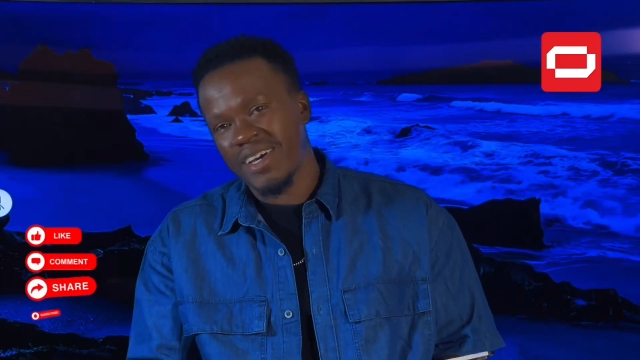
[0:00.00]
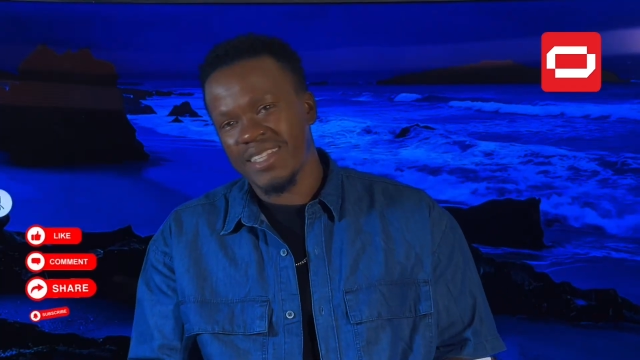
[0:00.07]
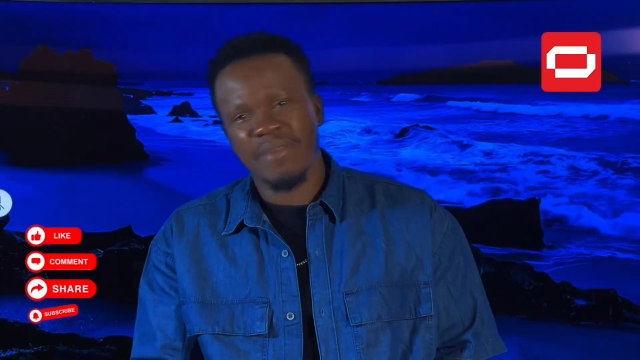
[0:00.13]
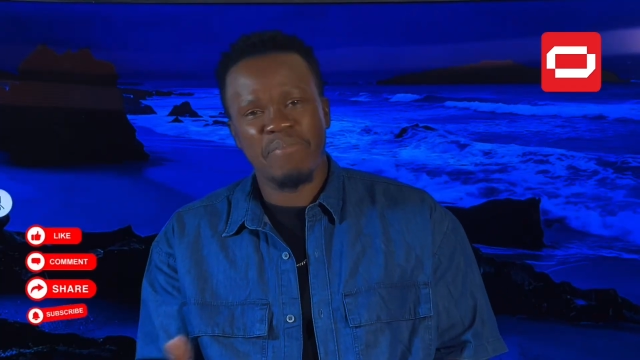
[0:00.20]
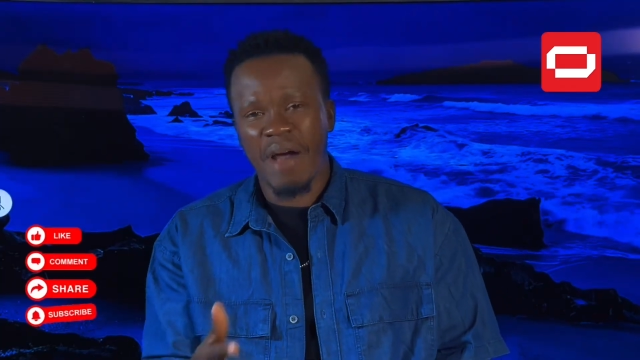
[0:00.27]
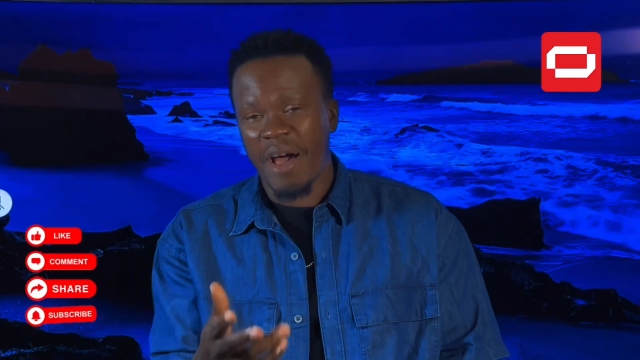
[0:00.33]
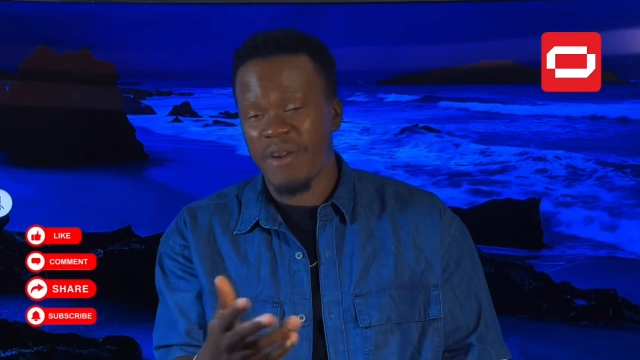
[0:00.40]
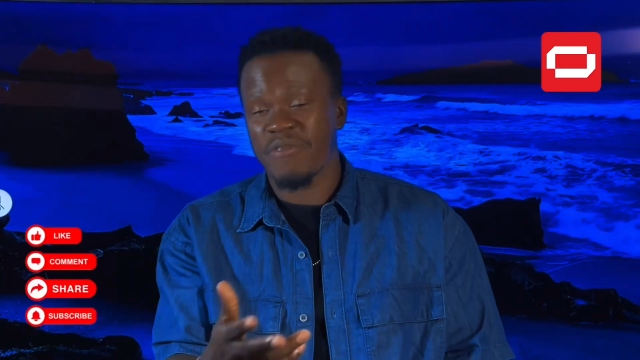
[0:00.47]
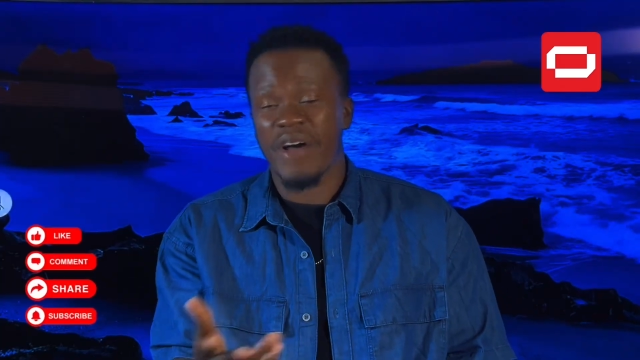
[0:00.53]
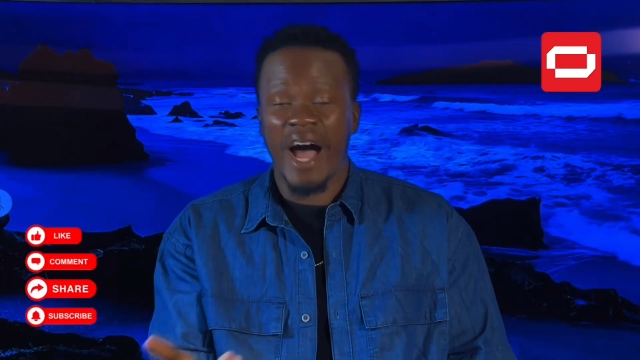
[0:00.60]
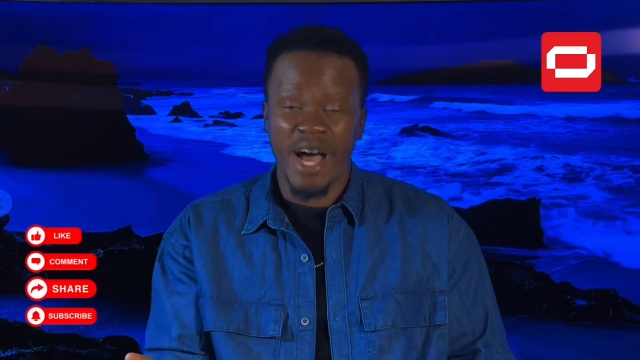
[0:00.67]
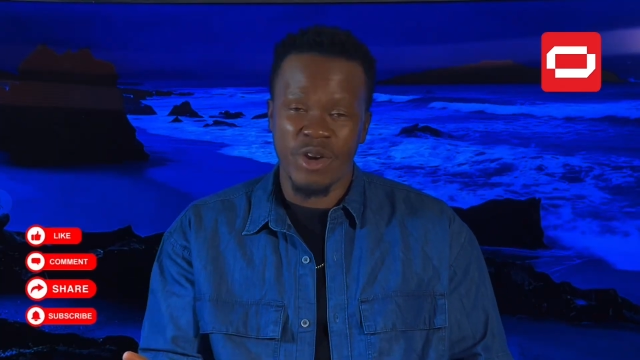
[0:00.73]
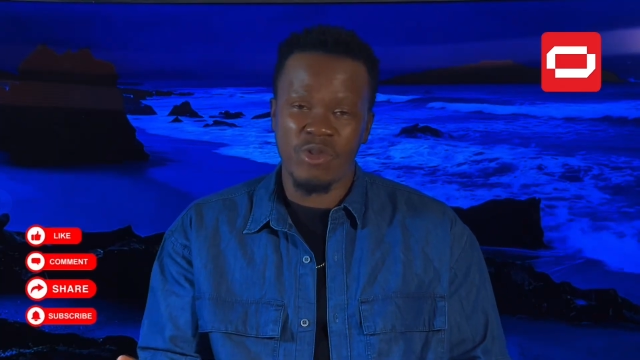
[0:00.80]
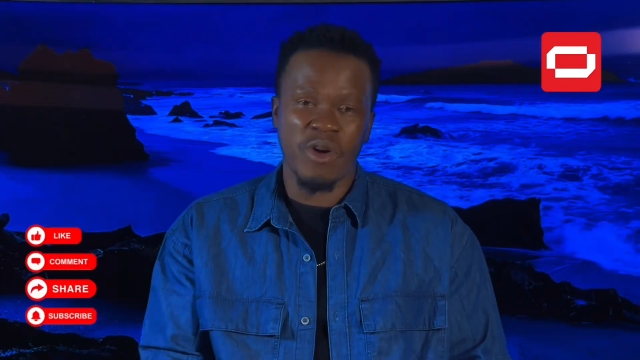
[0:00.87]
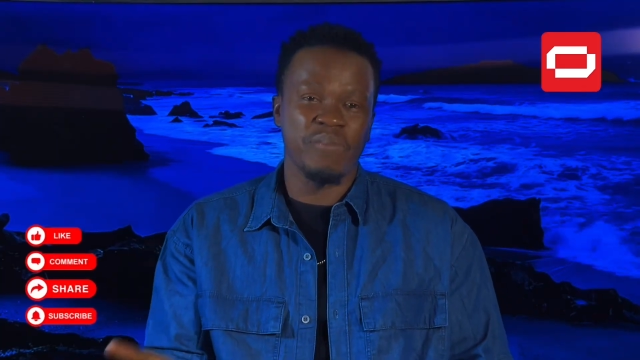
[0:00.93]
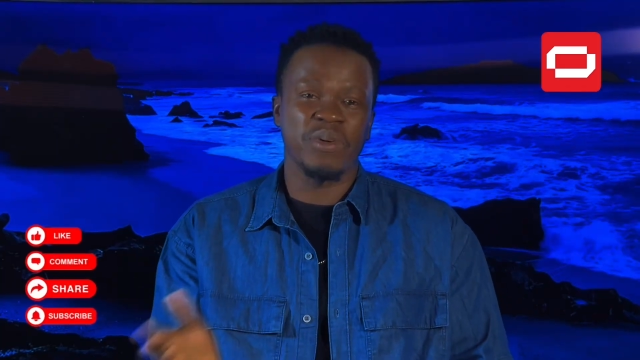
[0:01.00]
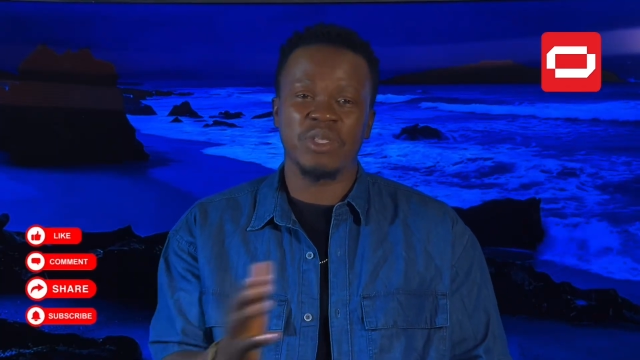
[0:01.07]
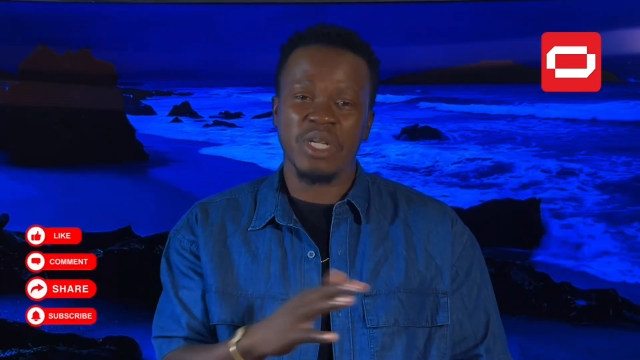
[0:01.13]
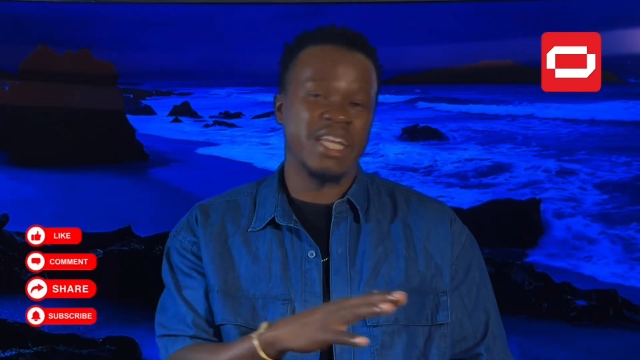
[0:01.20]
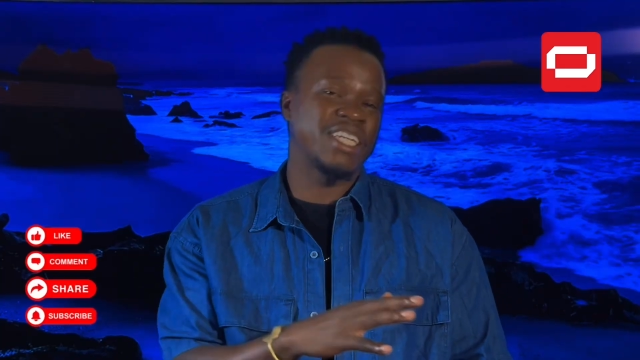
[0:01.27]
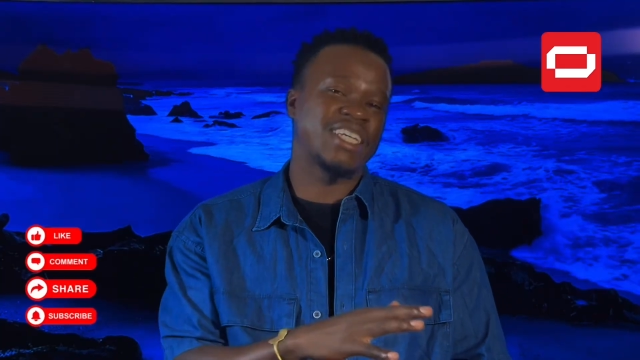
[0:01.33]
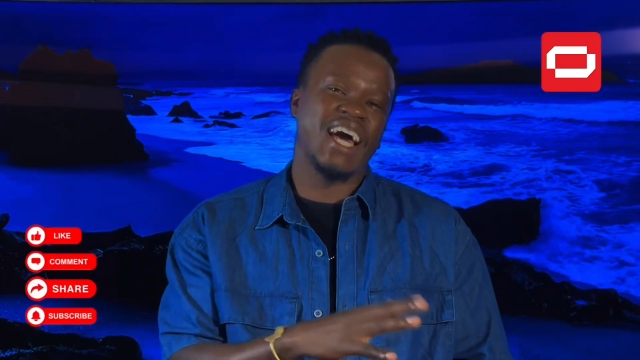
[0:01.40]
the battle of Adwa
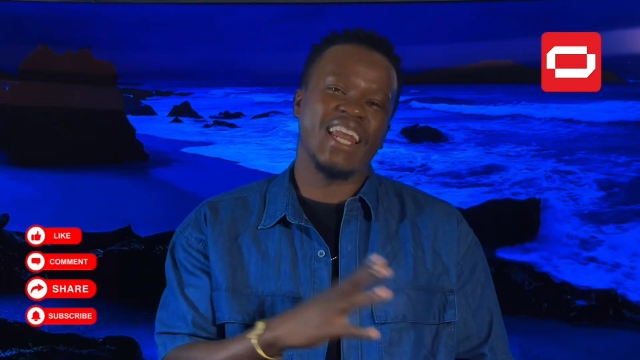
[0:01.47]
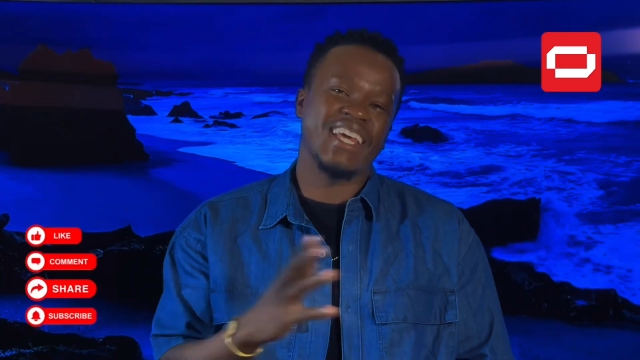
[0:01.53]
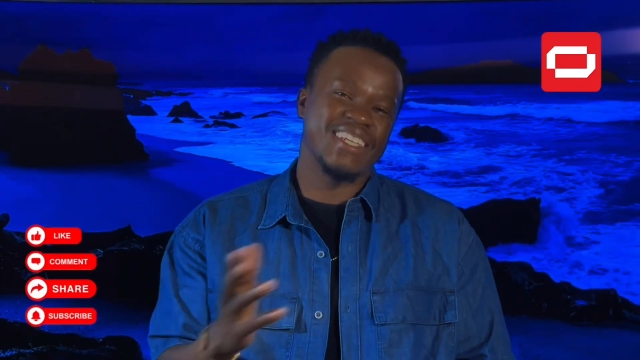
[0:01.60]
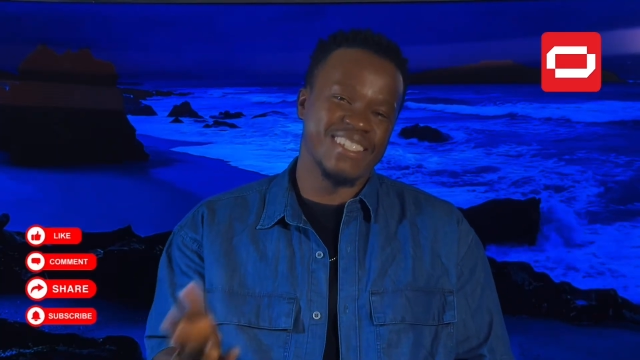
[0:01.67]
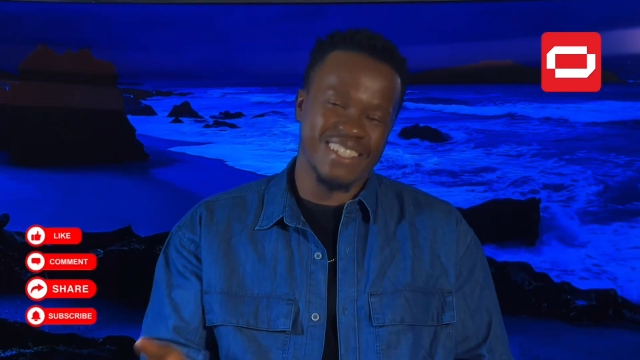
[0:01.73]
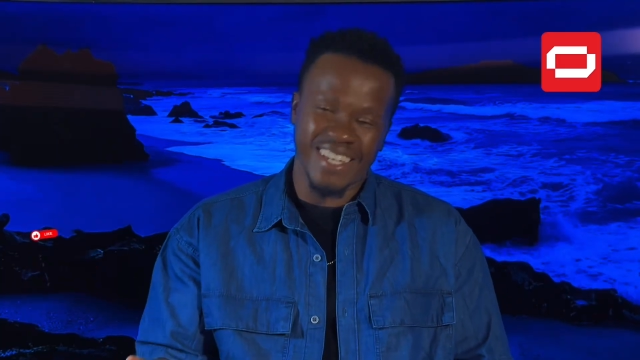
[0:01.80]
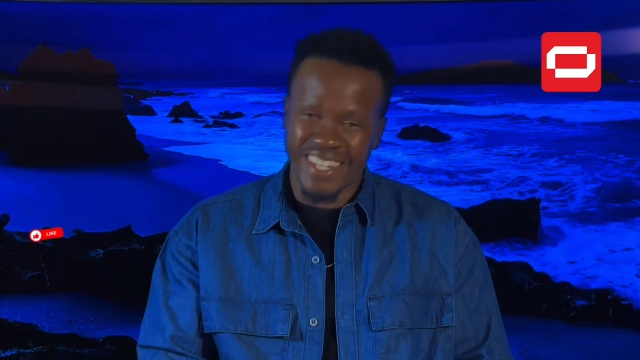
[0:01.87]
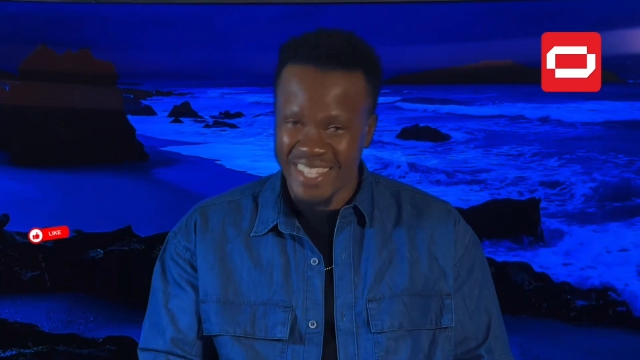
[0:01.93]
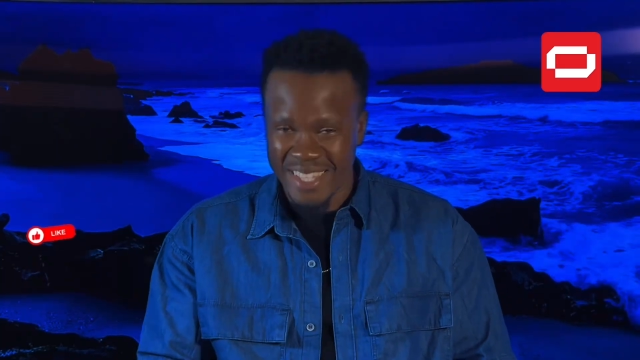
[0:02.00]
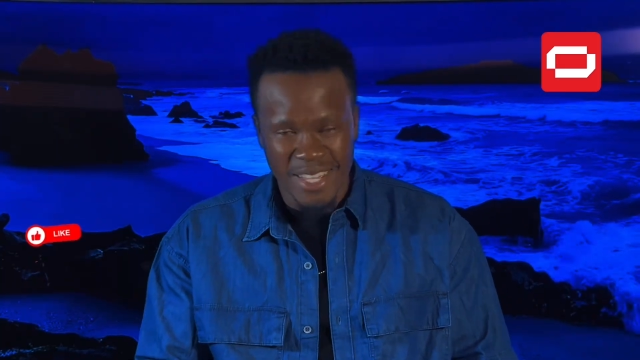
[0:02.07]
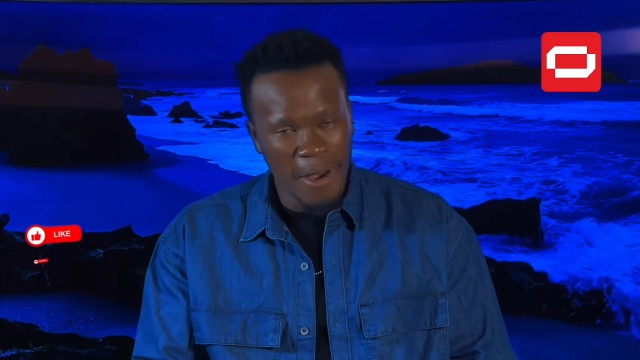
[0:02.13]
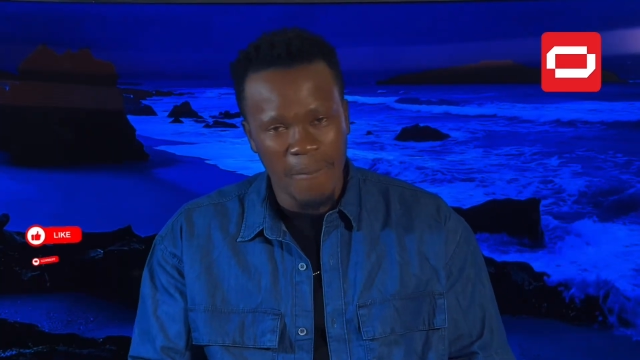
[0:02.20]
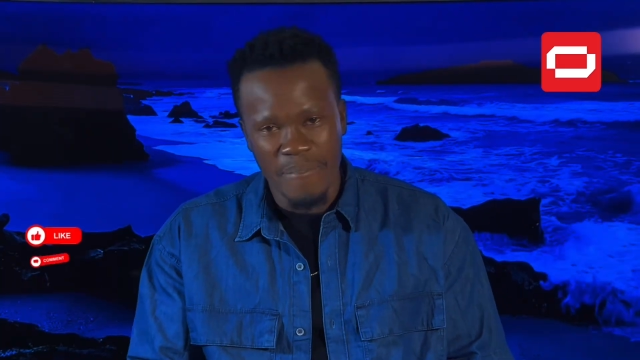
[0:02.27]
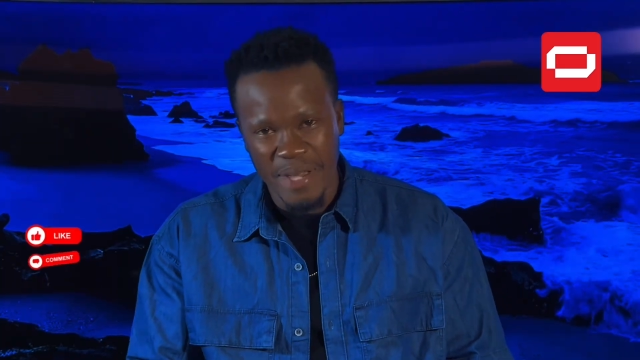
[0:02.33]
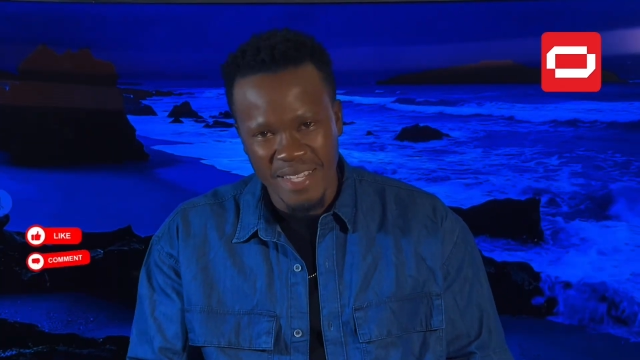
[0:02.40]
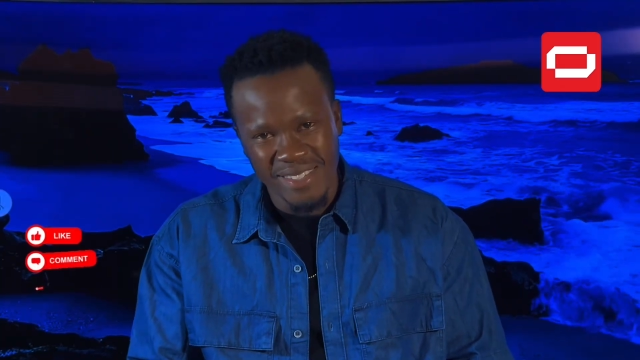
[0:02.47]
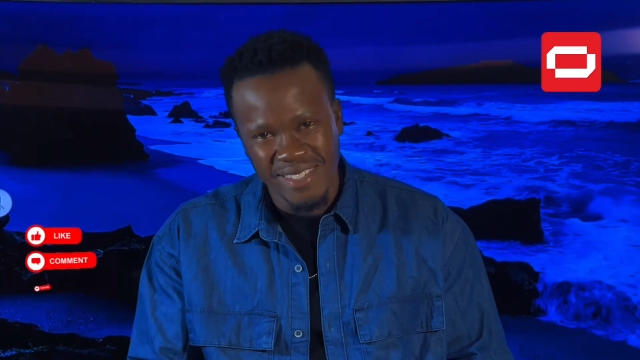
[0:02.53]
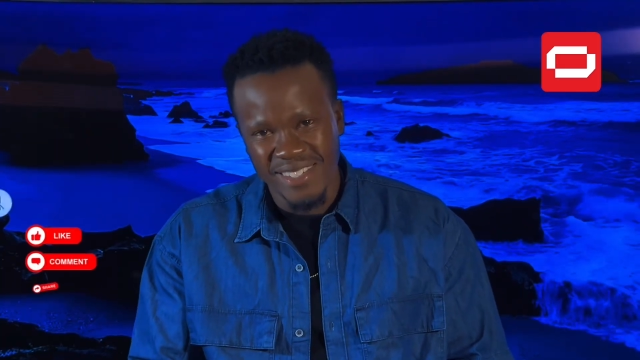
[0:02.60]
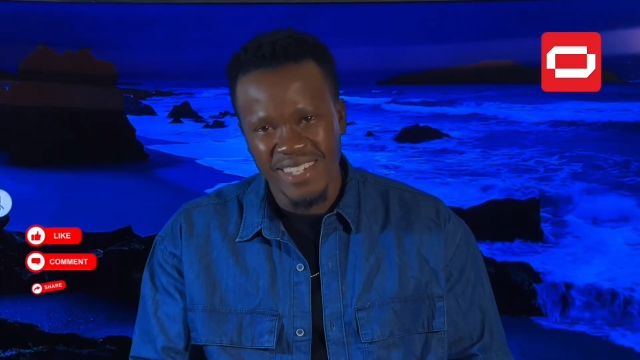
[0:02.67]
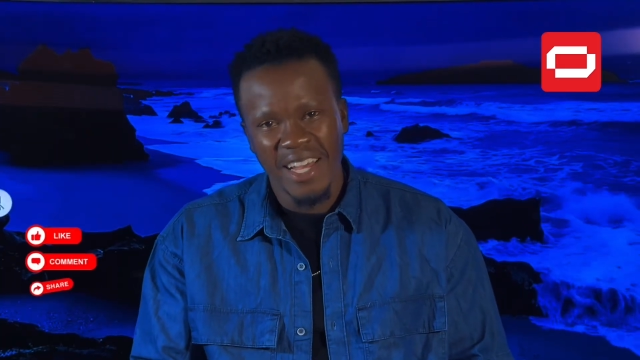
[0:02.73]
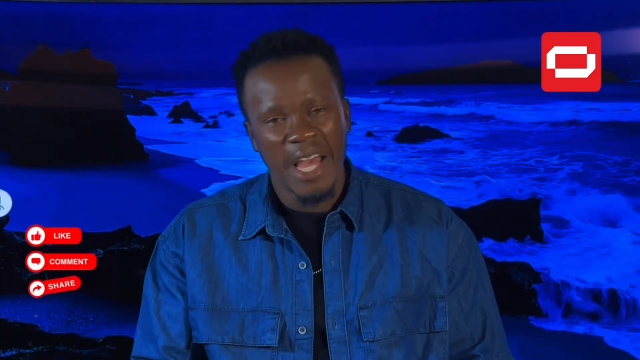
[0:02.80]
between Italians and Ethiopians,